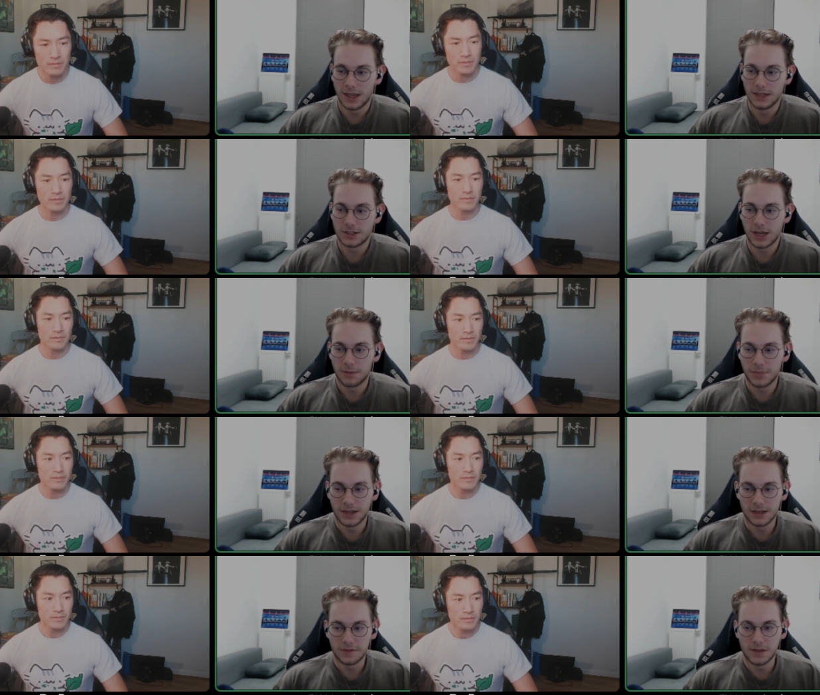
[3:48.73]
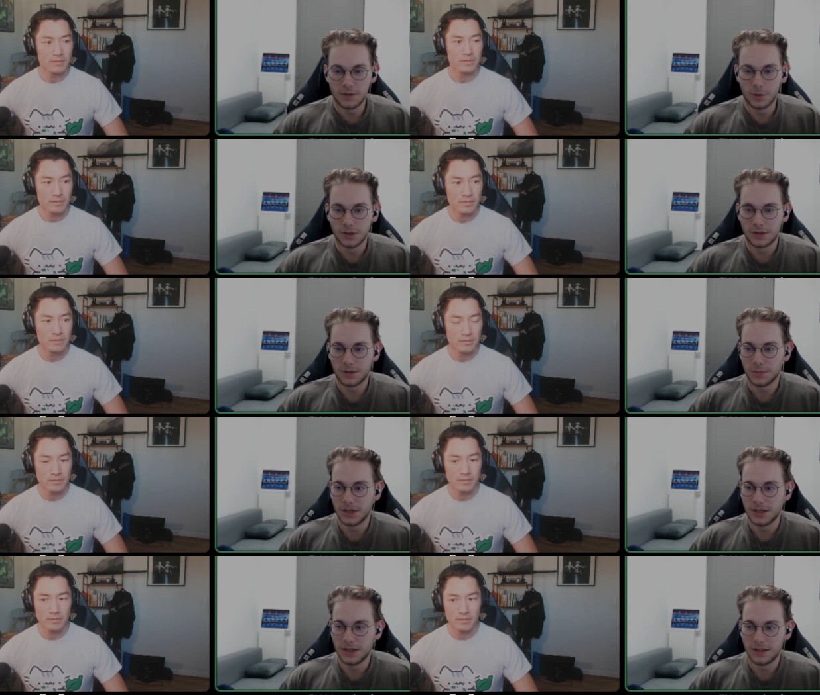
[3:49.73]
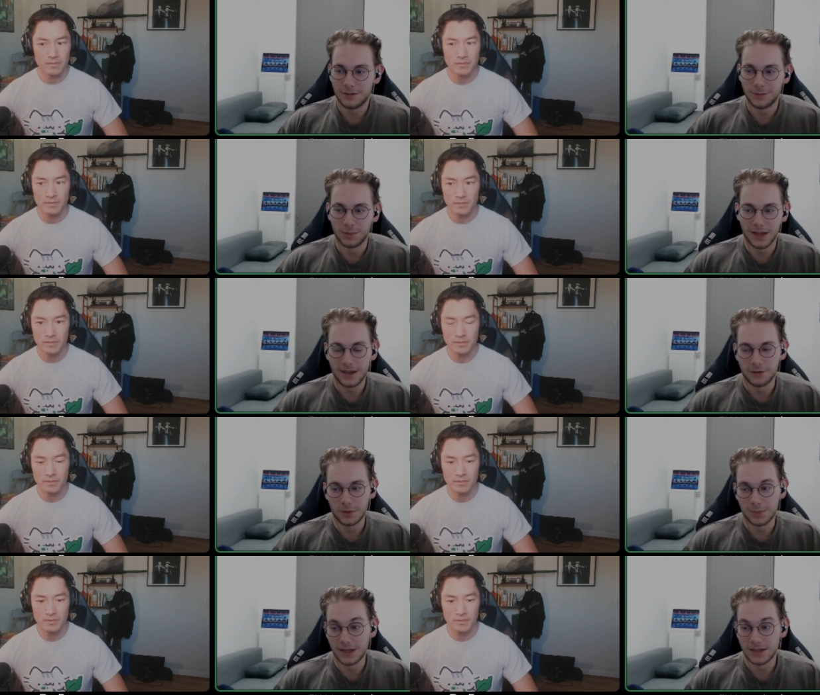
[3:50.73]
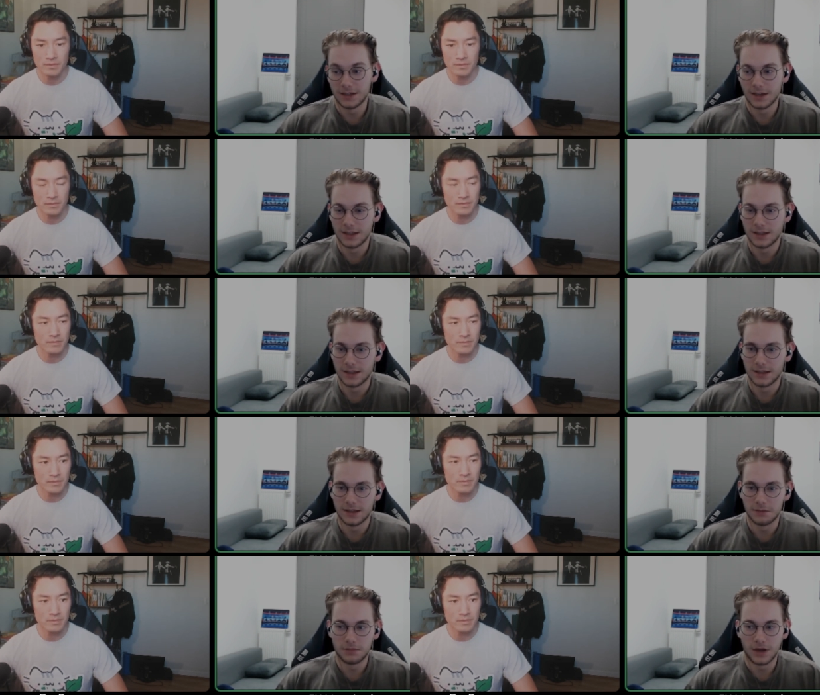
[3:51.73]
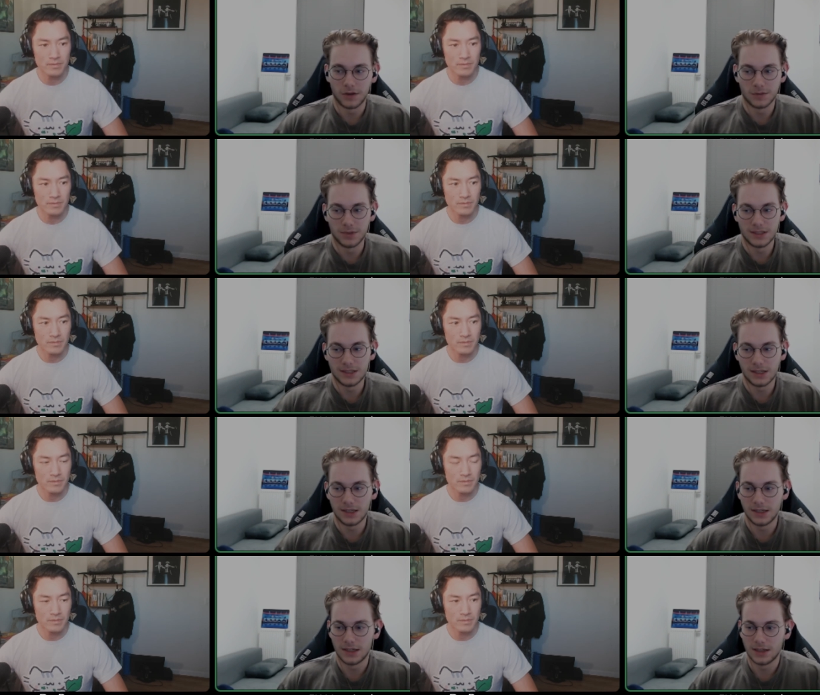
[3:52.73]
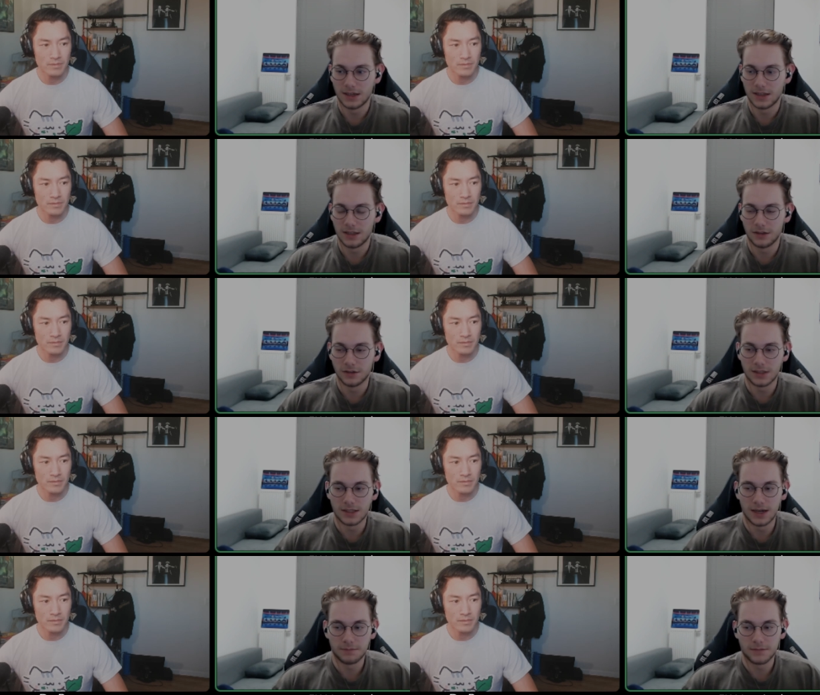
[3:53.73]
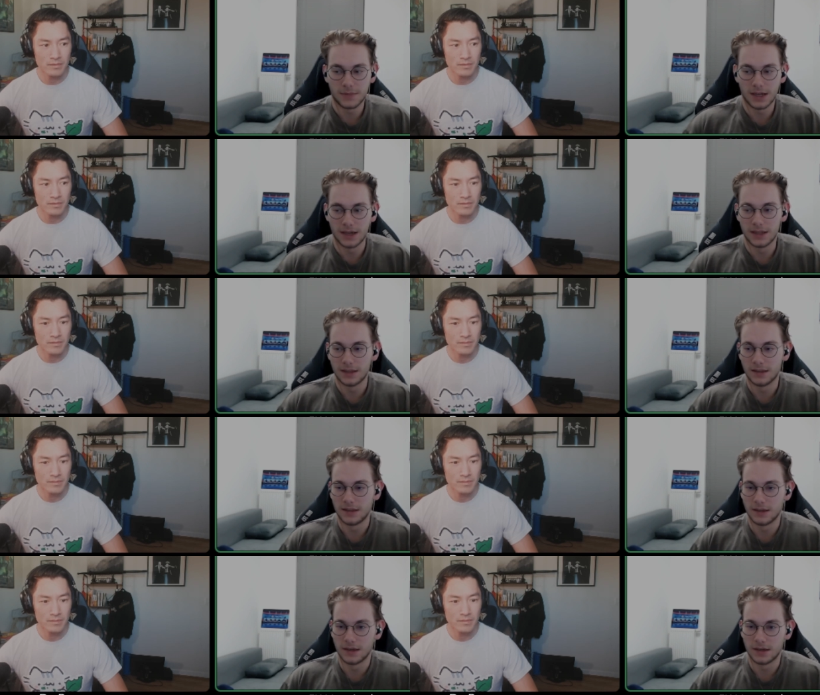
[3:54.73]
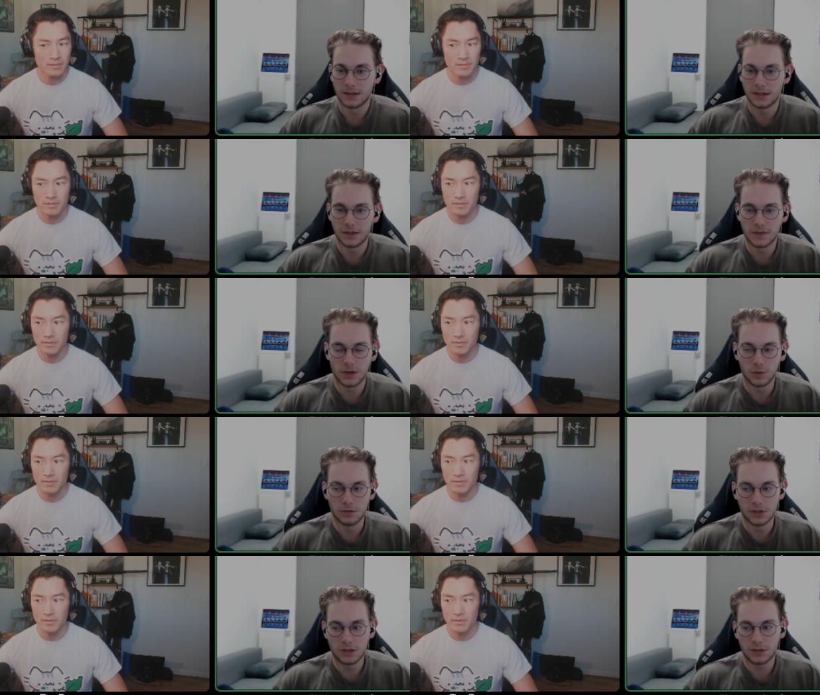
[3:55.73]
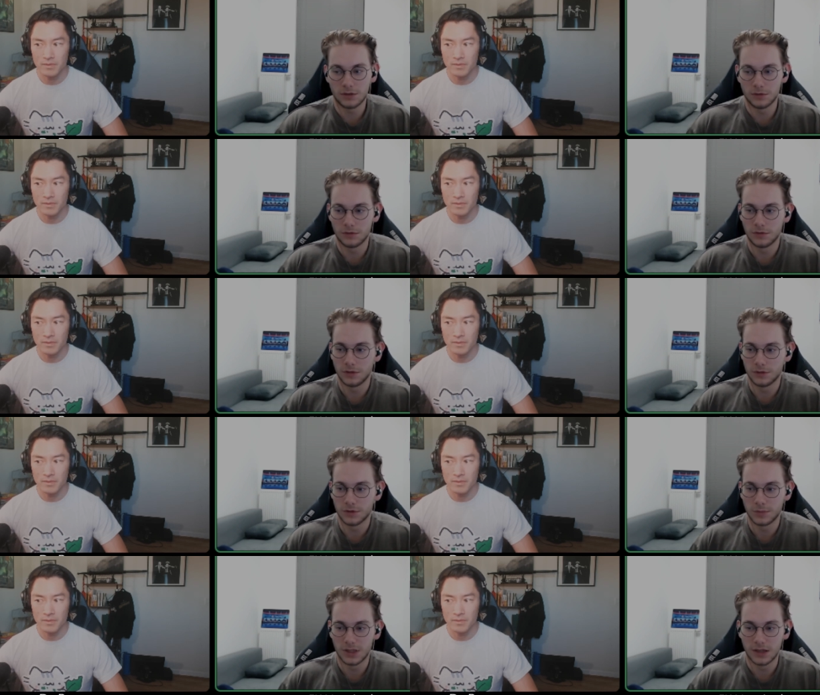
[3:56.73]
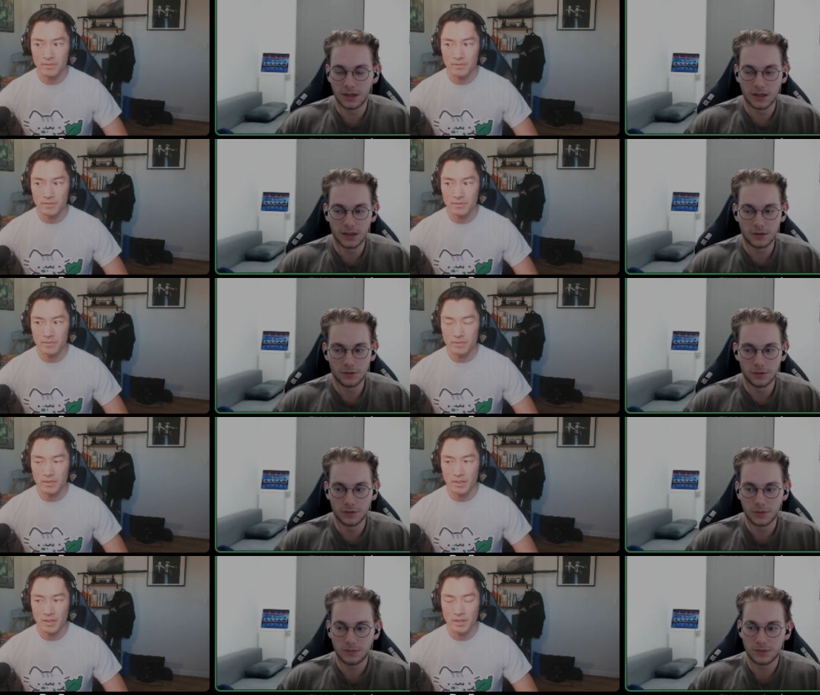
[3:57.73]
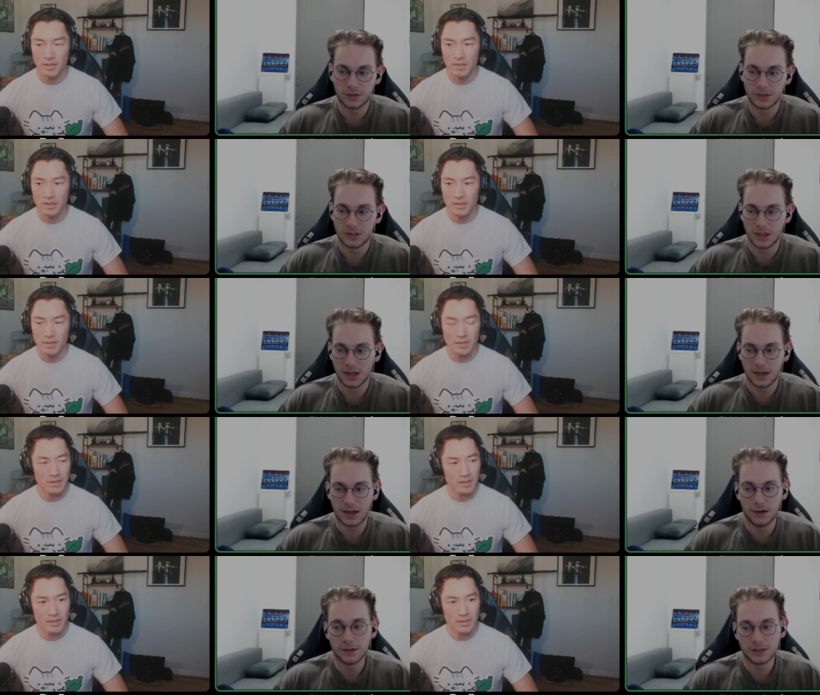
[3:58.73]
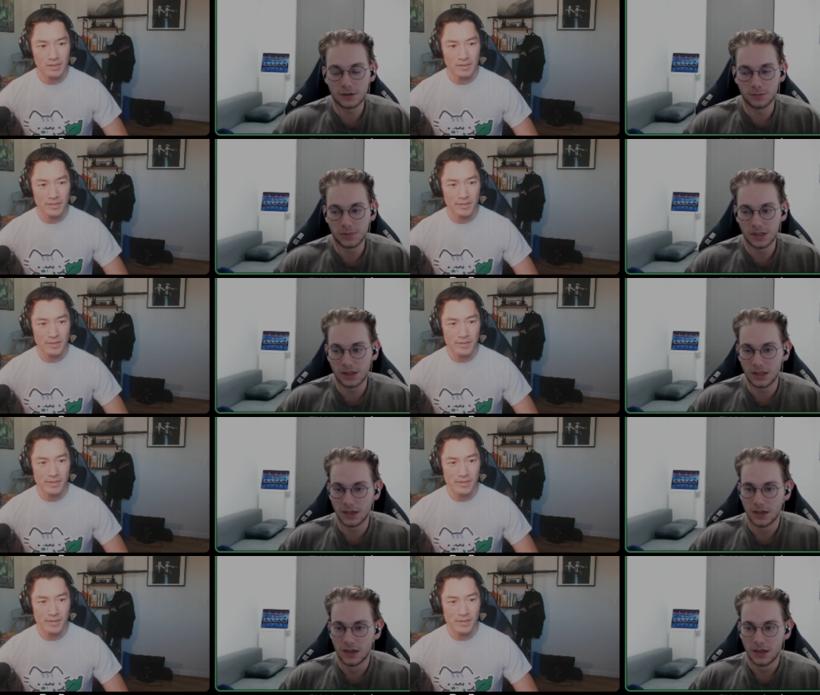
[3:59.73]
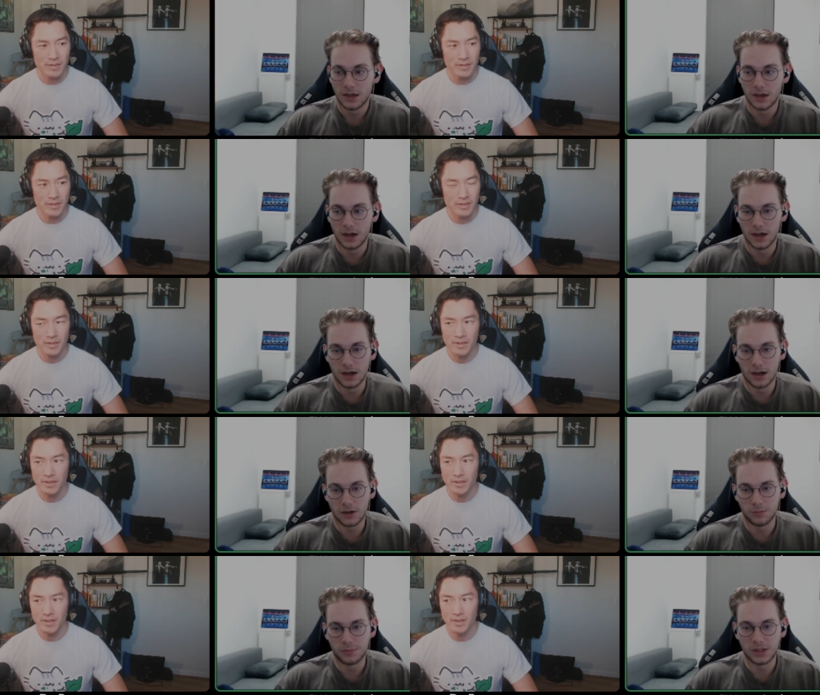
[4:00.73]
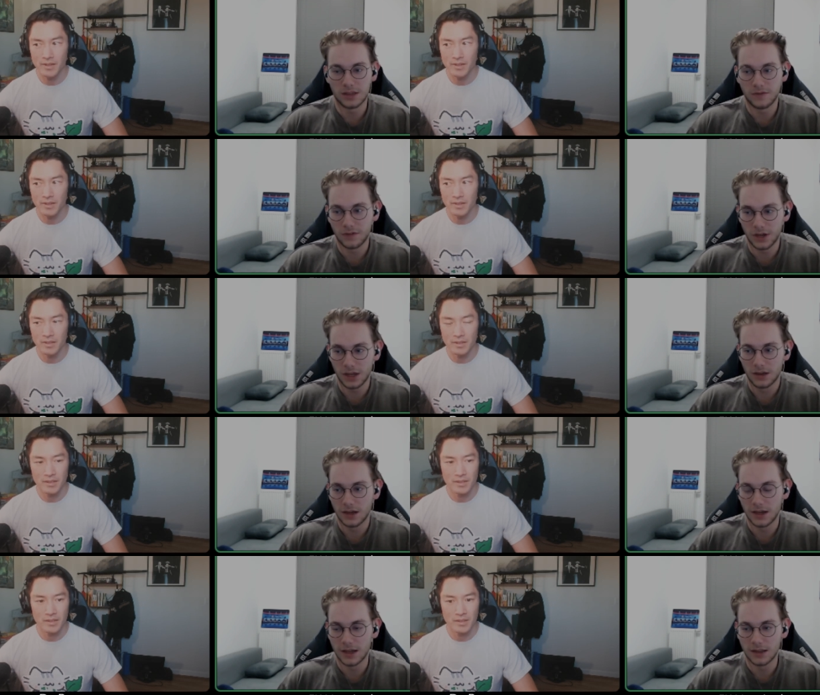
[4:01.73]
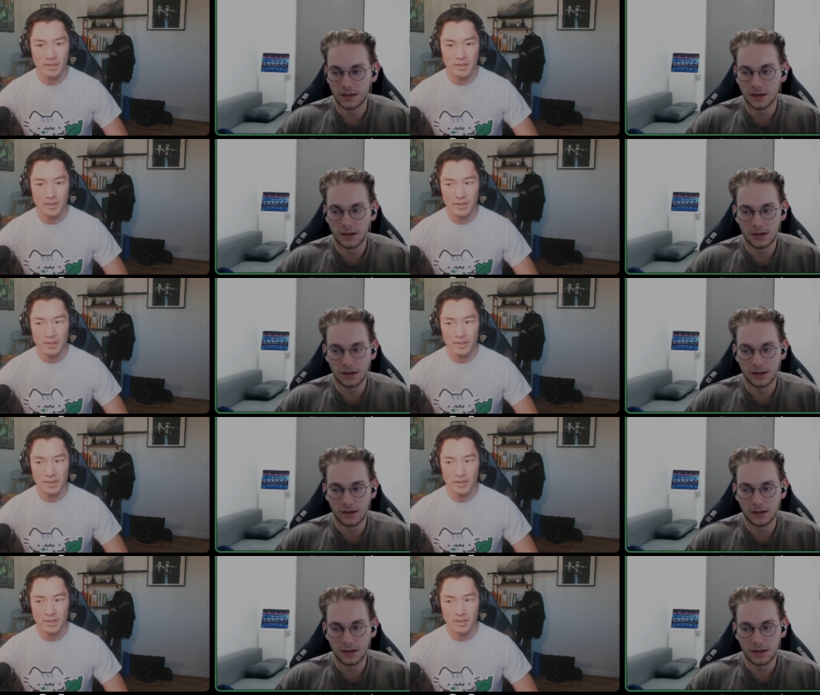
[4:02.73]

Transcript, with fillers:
Speaker 1: in shape, and if they want me to play, I will play. And uh, I was basically ready all the time. And uh, if they would want to use me, they they could use me. So it's not like I was completely uh, completely free and uh,